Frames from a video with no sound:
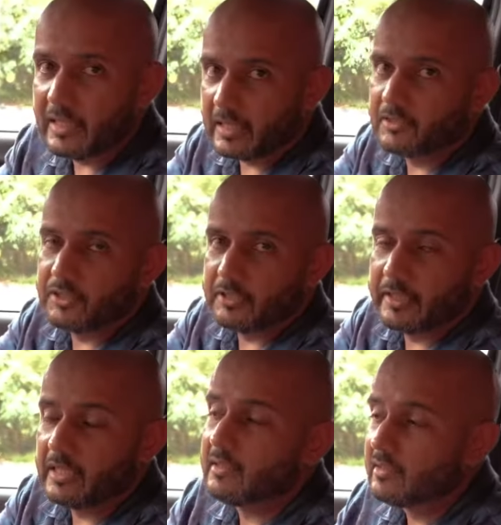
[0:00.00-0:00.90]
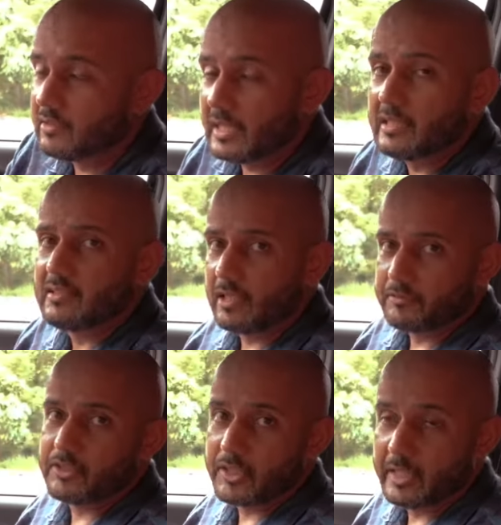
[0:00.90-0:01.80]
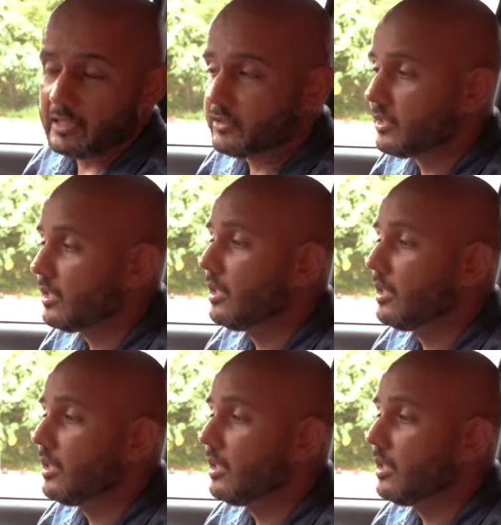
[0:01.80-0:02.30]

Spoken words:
the X-Terrain, things have changed